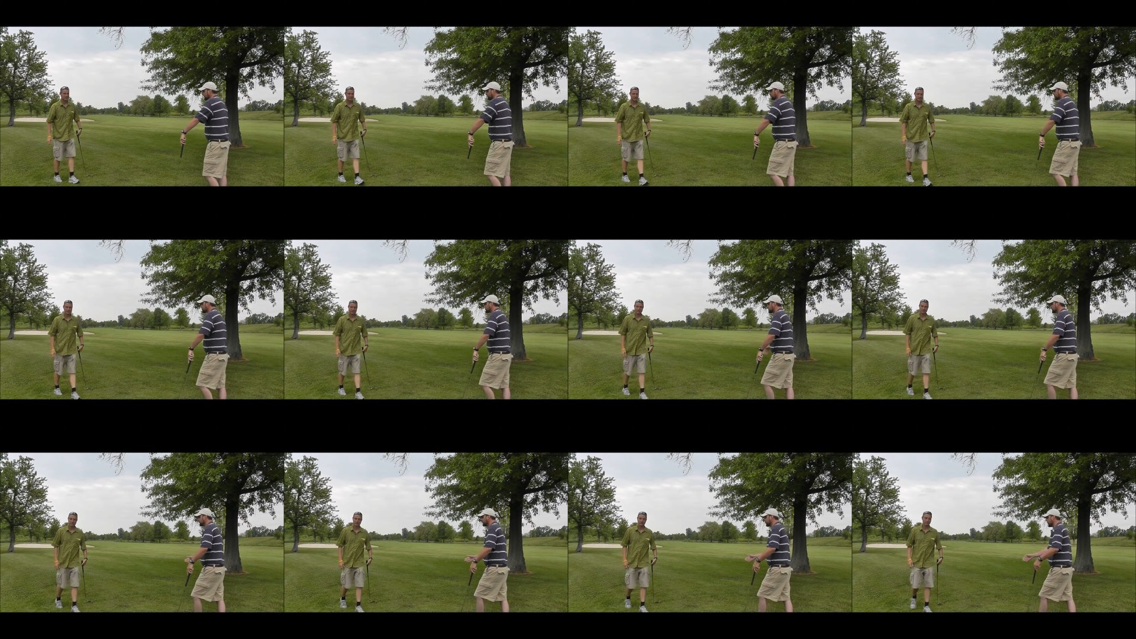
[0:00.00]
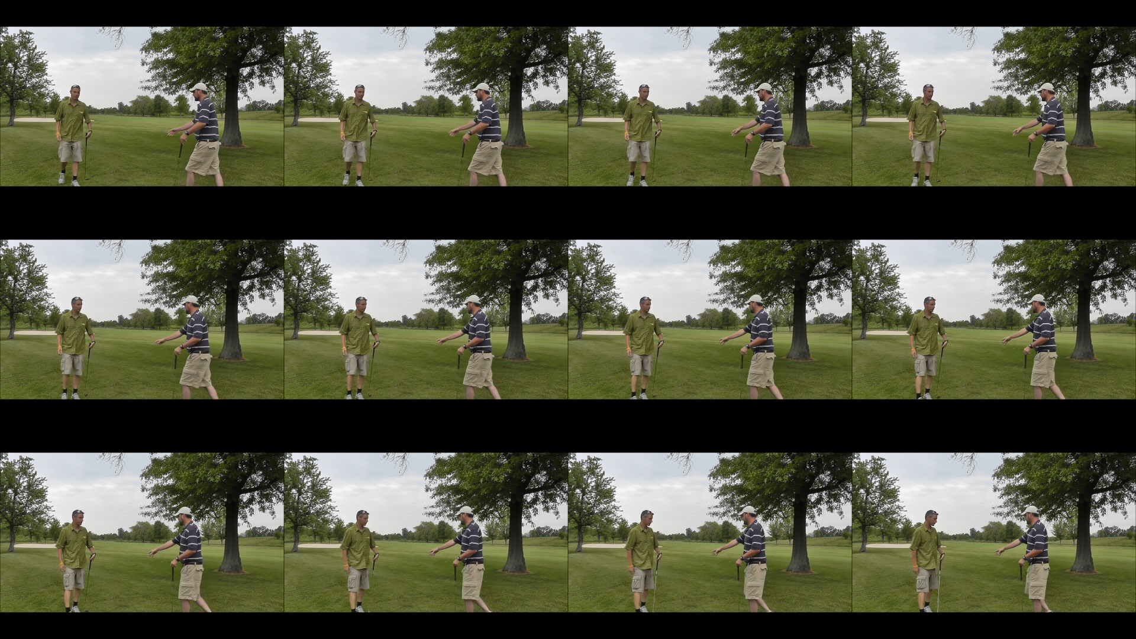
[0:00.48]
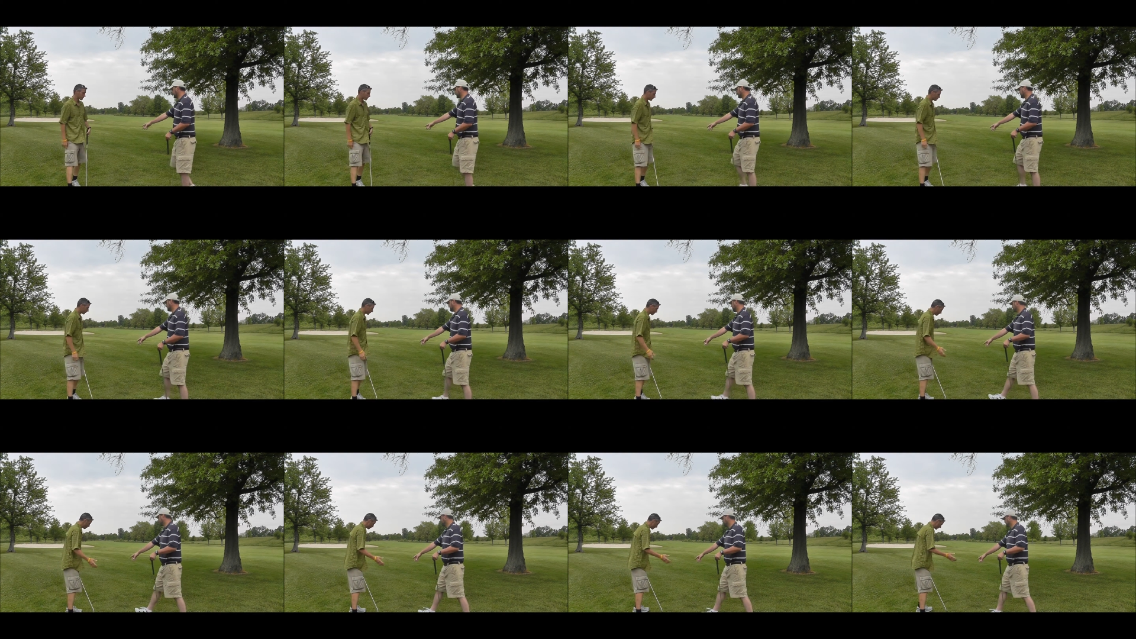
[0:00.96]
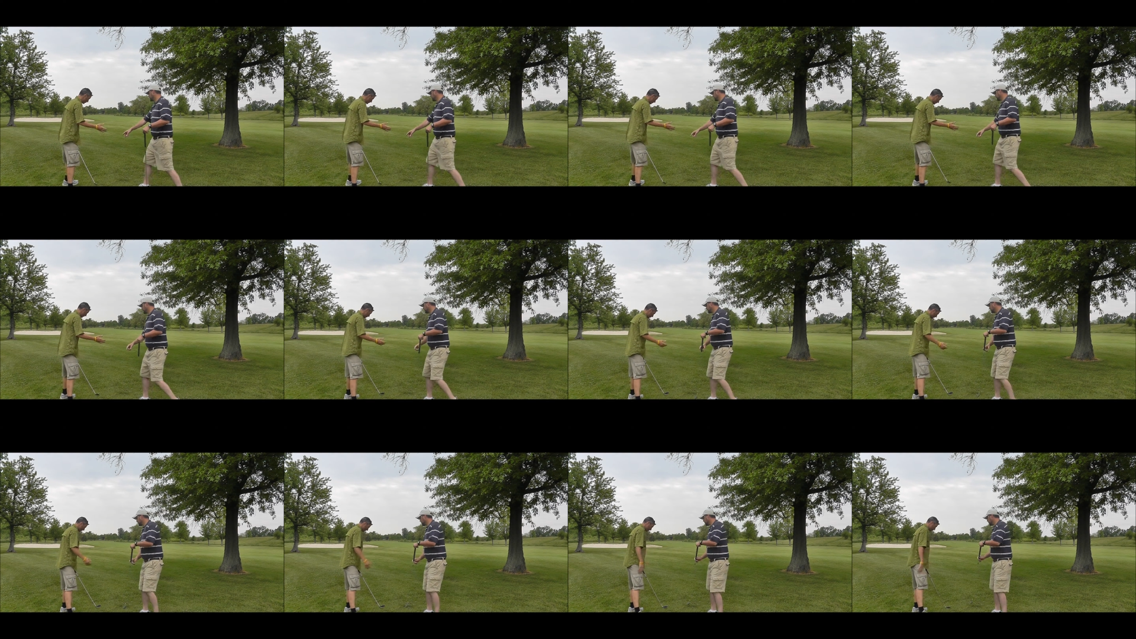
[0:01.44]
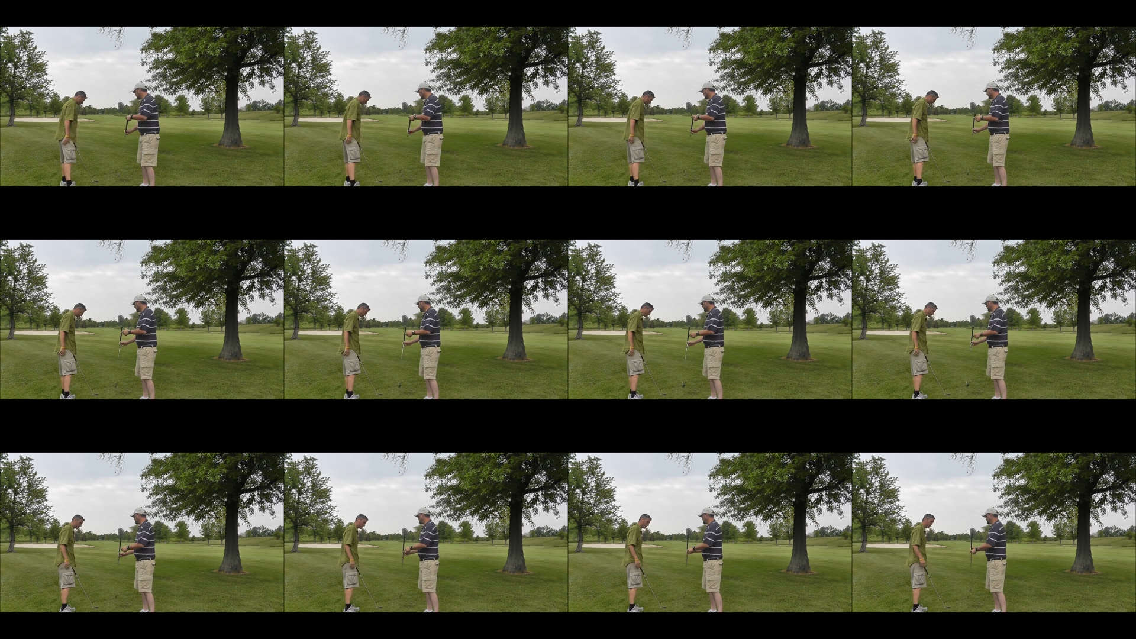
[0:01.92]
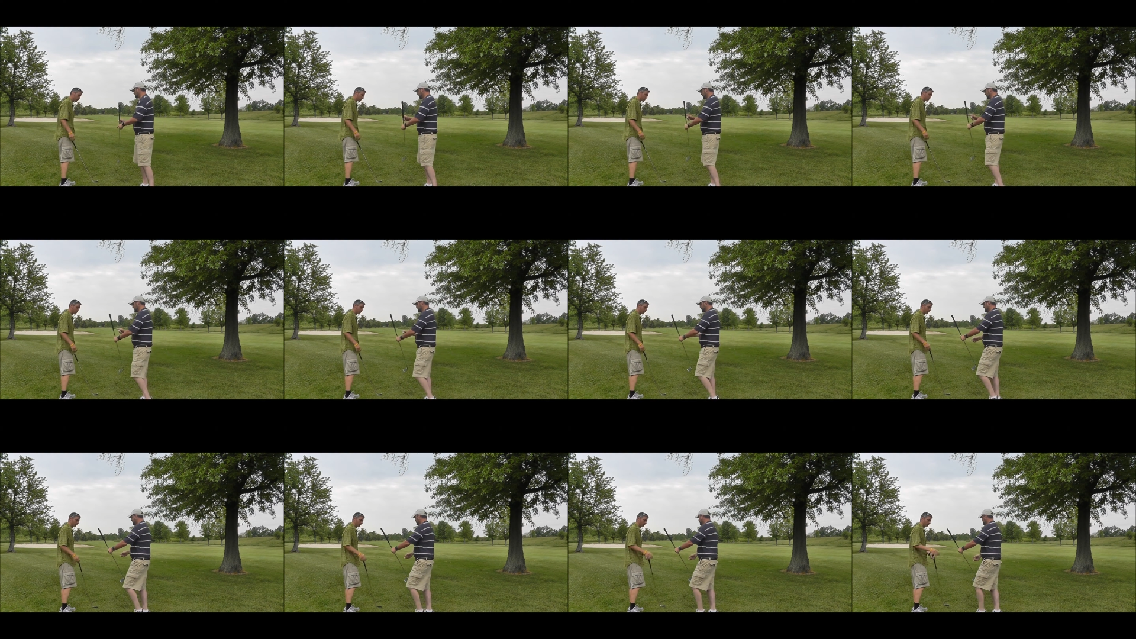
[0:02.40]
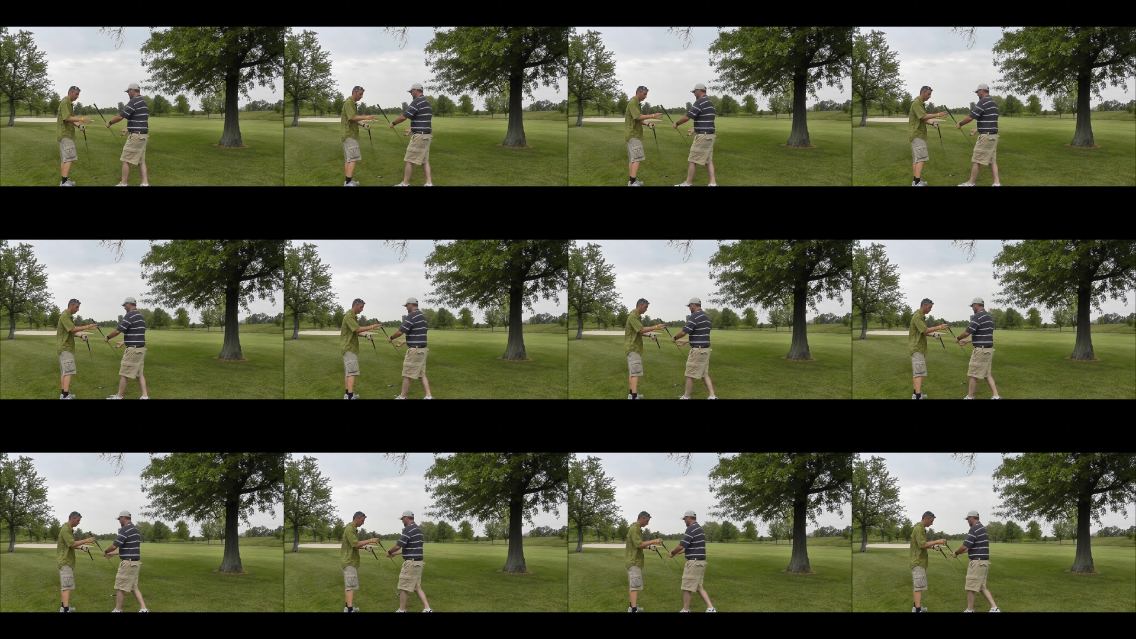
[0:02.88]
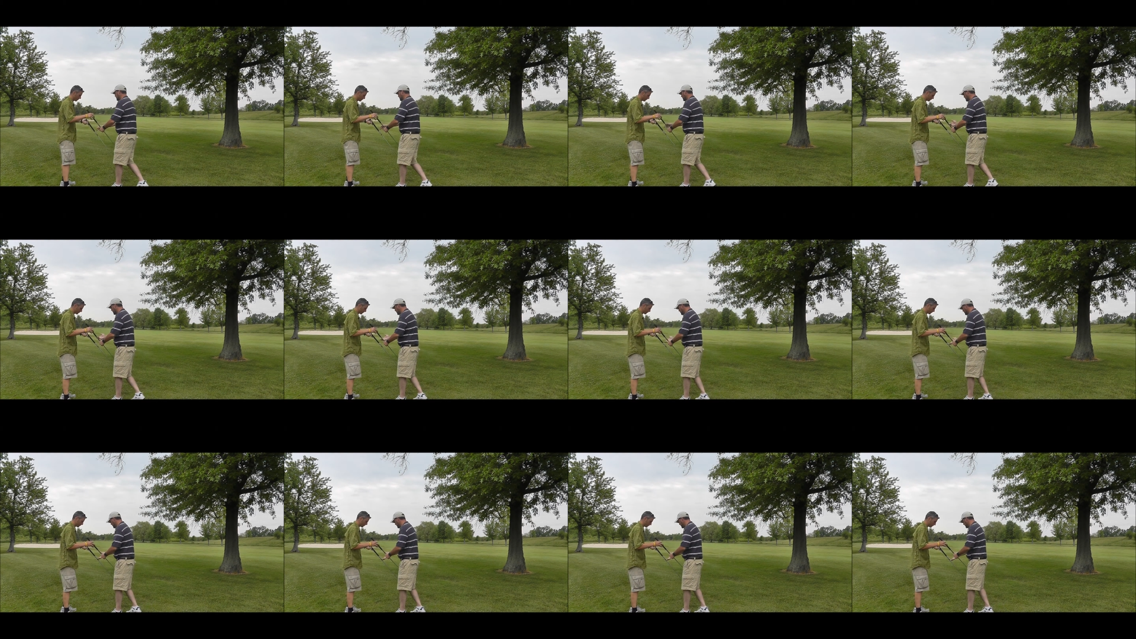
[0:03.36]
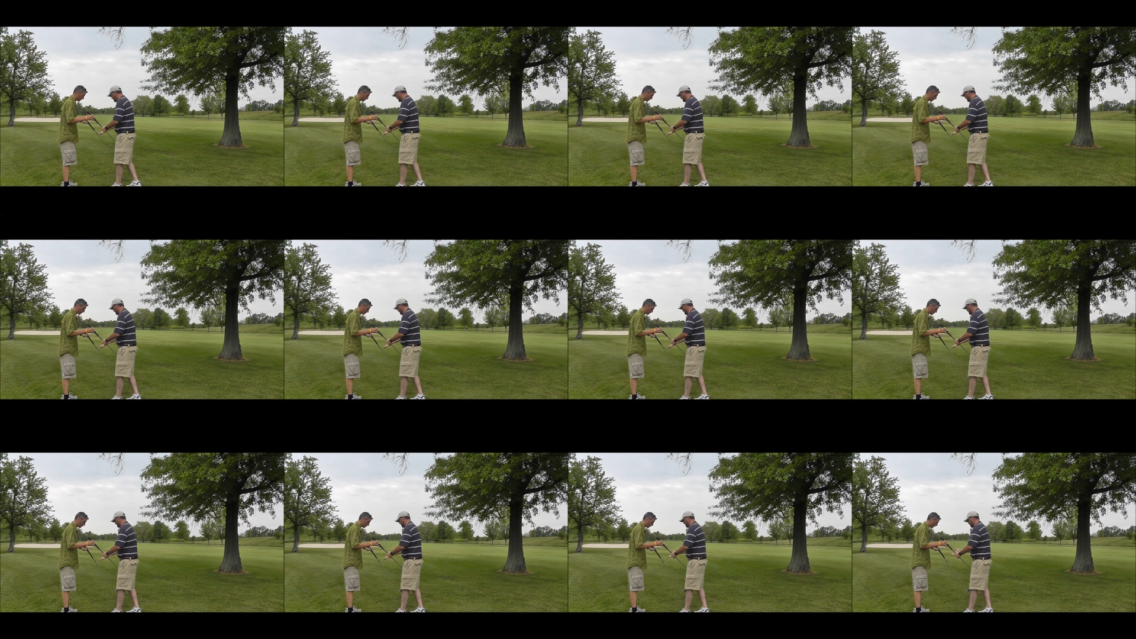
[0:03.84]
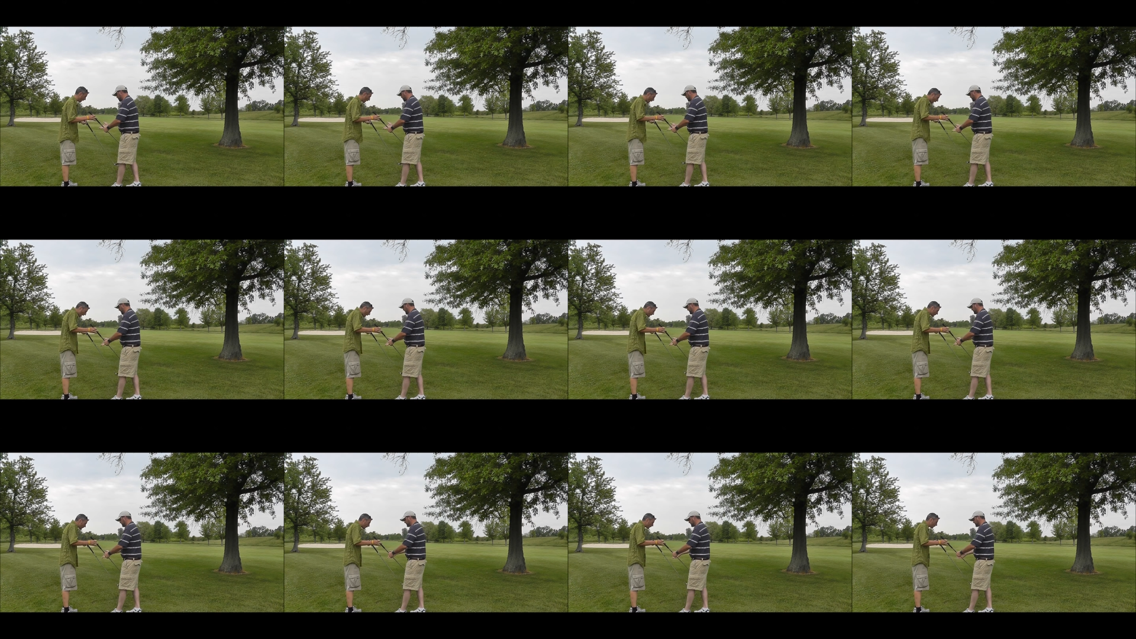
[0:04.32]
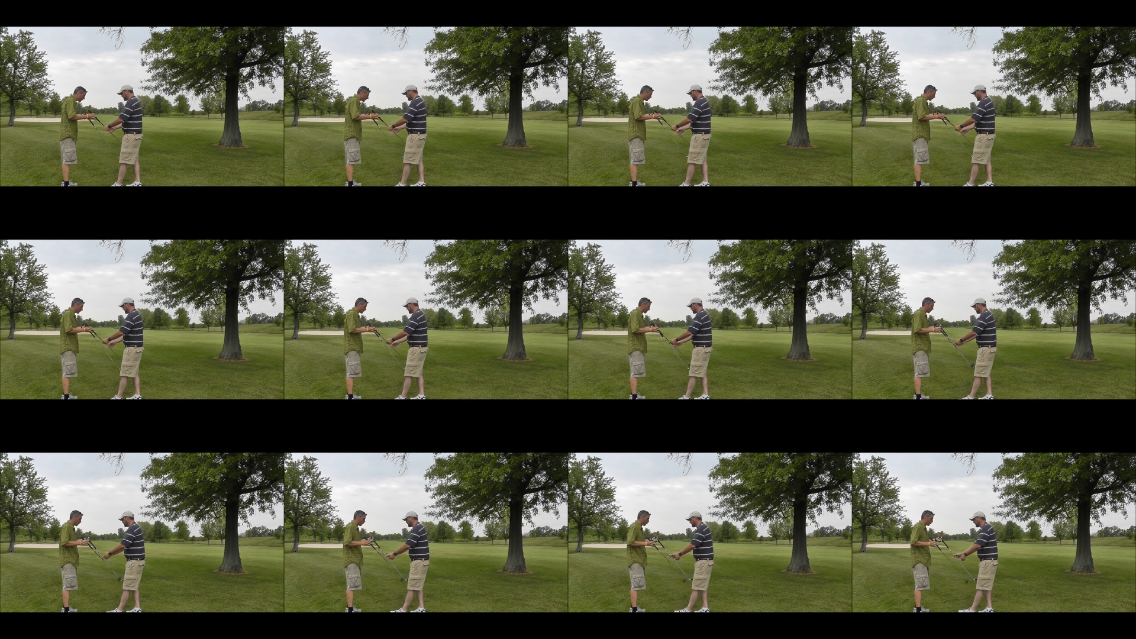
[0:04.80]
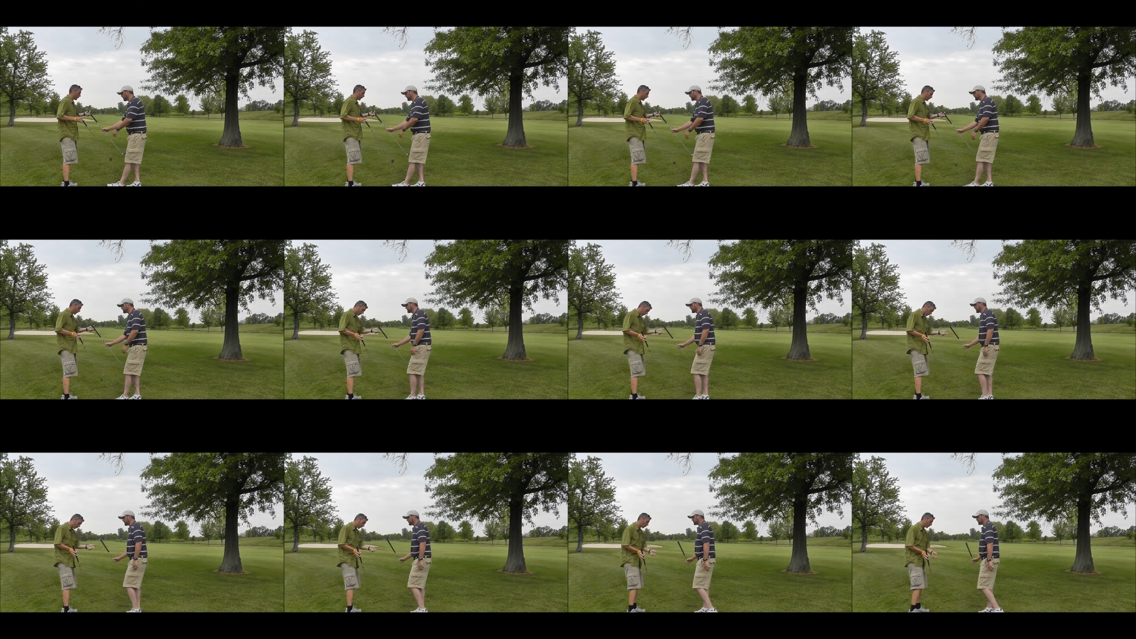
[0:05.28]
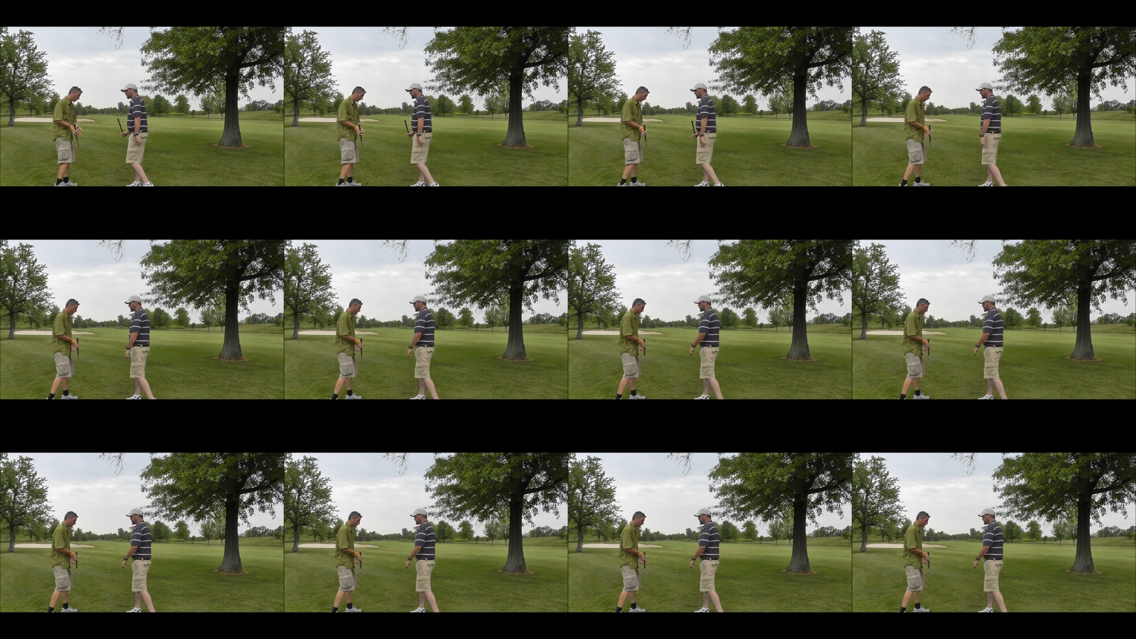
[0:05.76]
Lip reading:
No face is visible, so there are no lips to read.